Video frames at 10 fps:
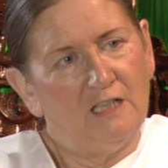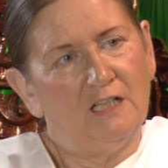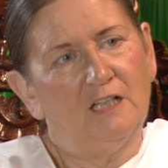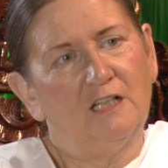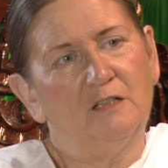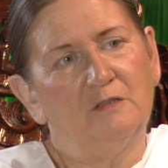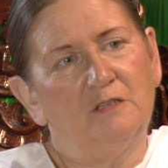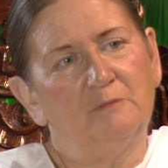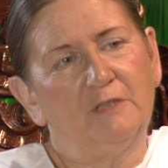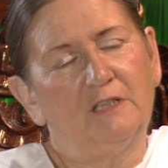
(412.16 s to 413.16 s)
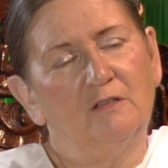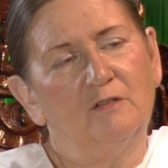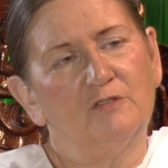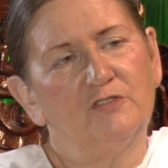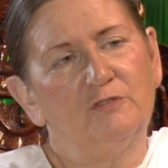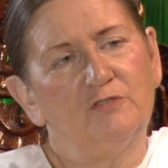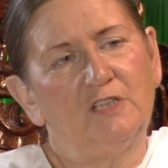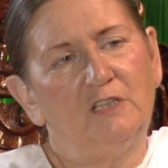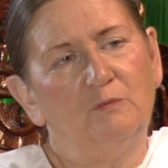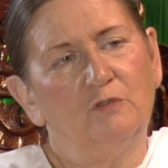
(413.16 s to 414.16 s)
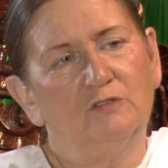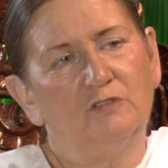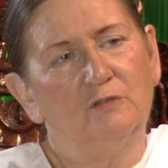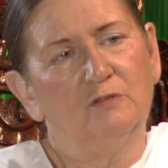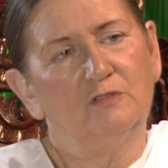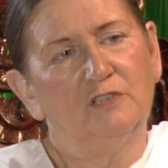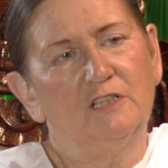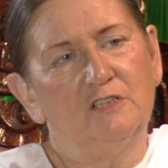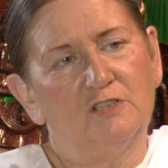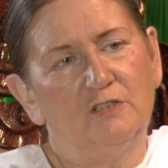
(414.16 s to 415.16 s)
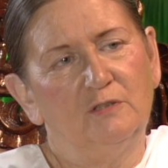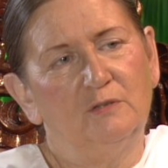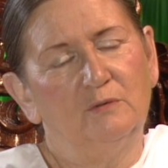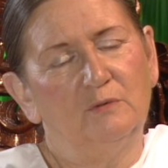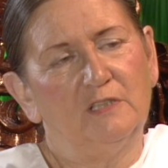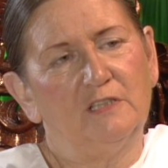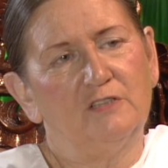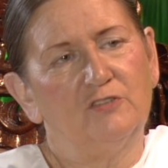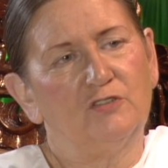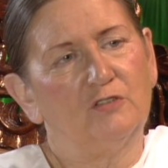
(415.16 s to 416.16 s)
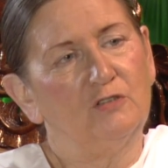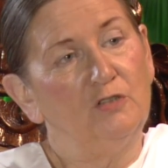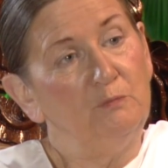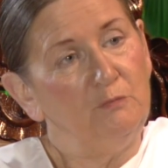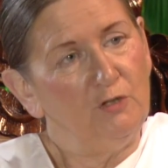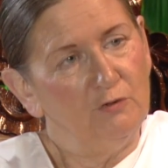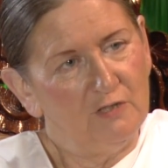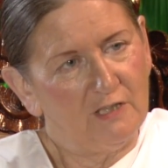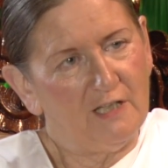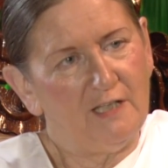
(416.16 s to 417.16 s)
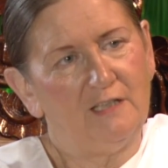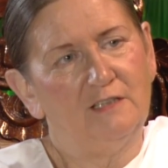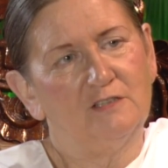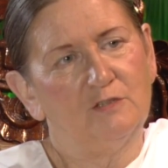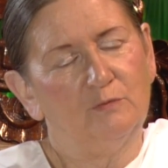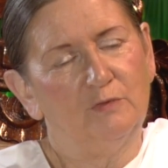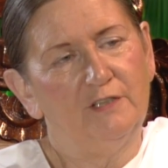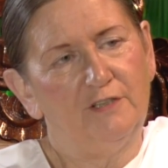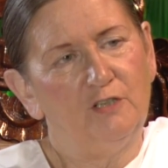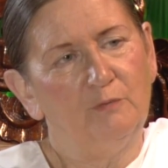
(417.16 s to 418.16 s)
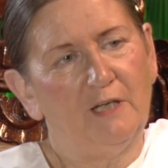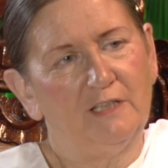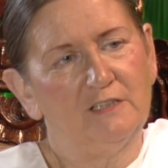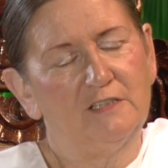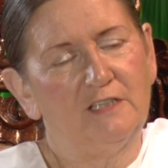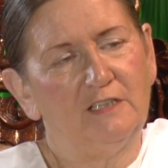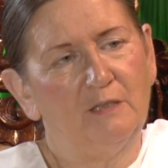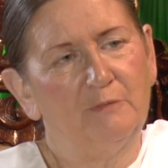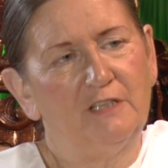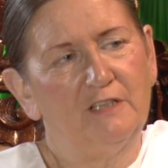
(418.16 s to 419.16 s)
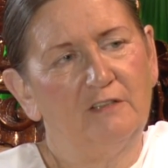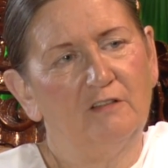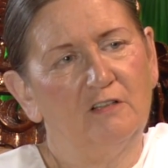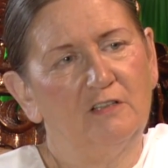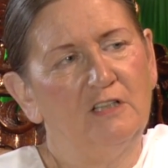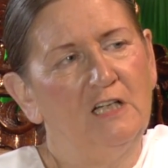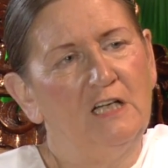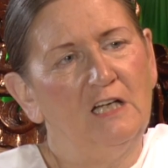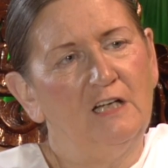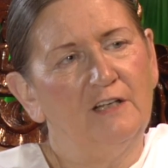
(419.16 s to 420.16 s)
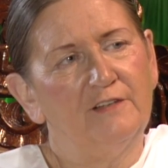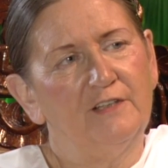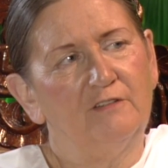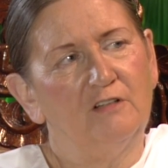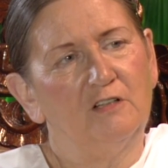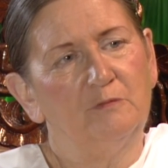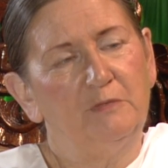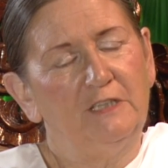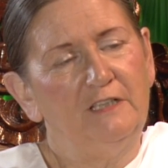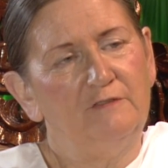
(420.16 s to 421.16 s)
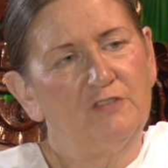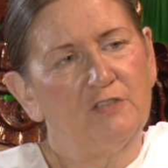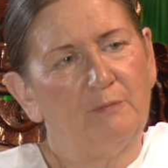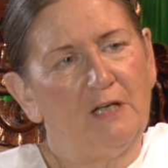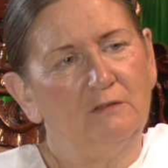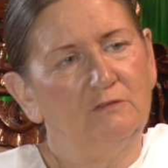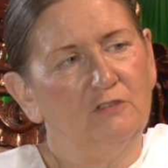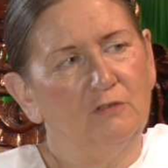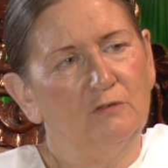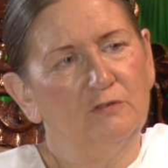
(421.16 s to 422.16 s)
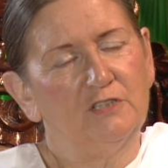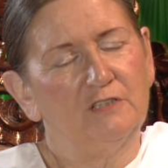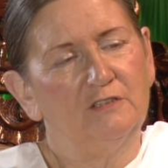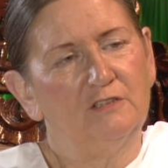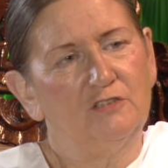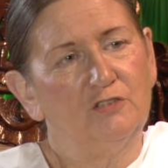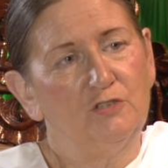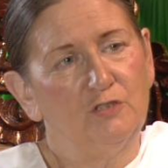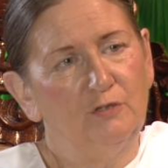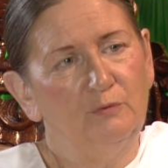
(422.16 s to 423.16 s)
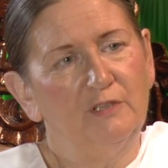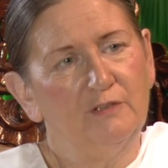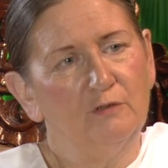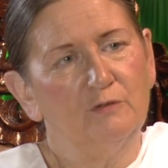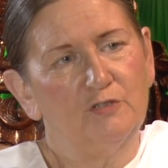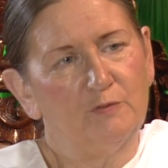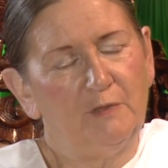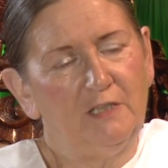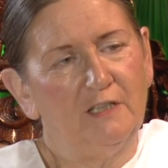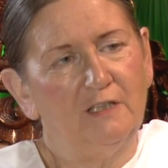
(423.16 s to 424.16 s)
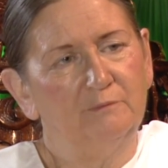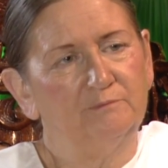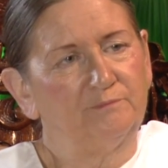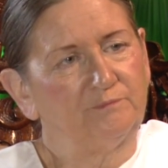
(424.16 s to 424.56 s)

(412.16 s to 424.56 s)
Because you see, what God can do is communicate with humanity. I mean, there are beliefs about God to do with God speaking.